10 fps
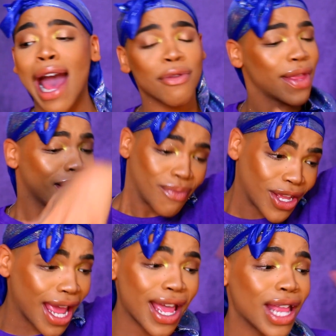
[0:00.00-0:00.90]
out the,
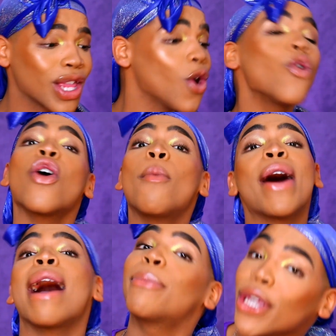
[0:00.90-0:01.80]
who gonna
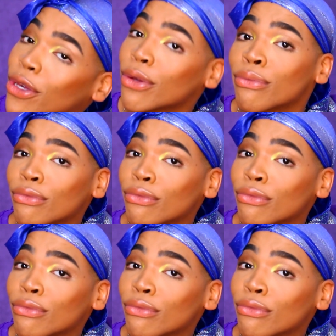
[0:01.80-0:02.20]
pop you?